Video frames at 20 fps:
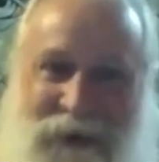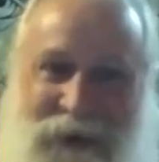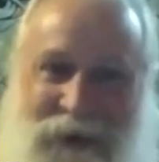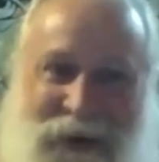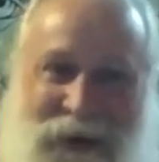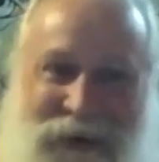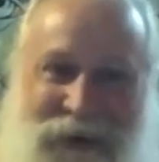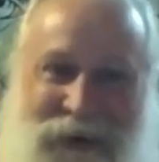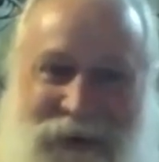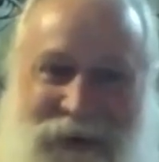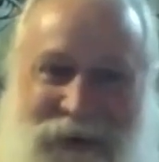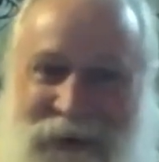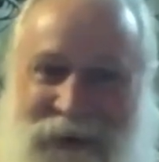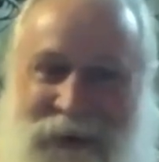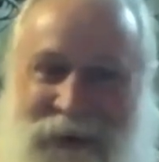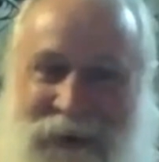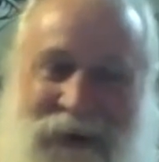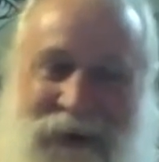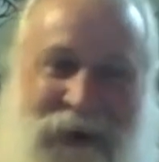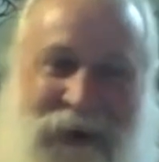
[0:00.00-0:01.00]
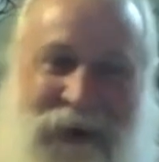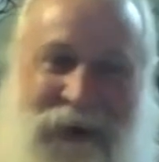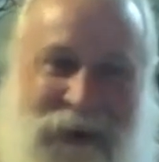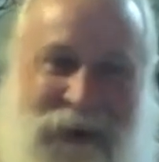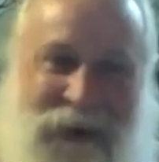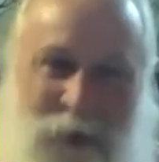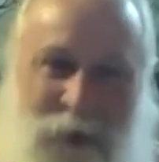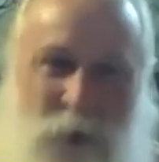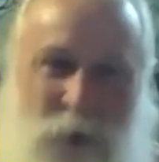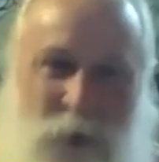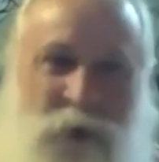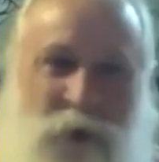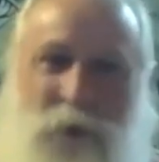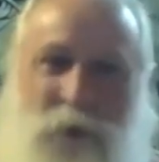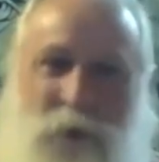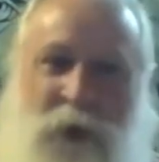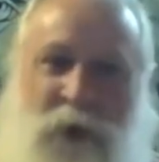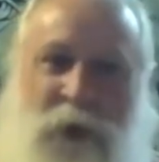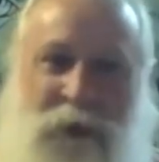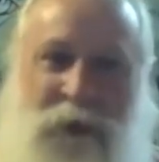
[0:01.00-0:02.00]
And I know those
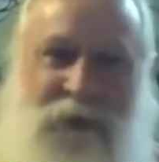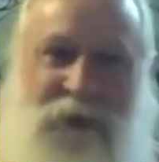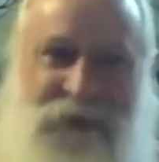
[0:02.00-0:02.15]
are